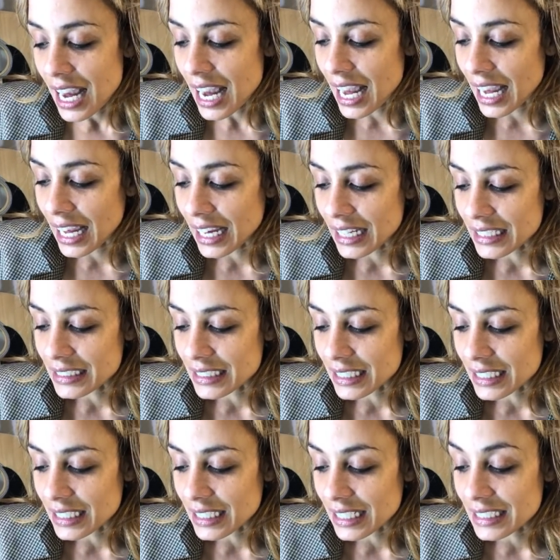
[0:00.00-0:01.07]
and
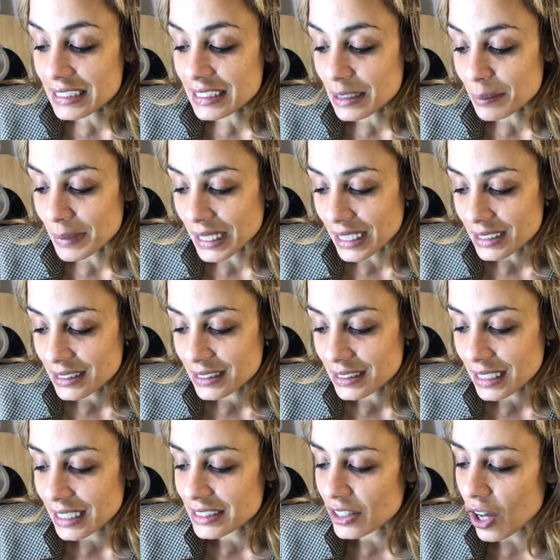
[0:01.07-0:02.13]
intimates
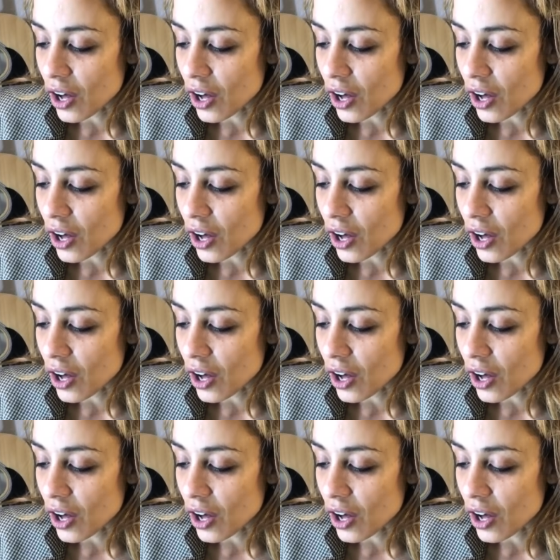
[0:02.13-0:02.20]
is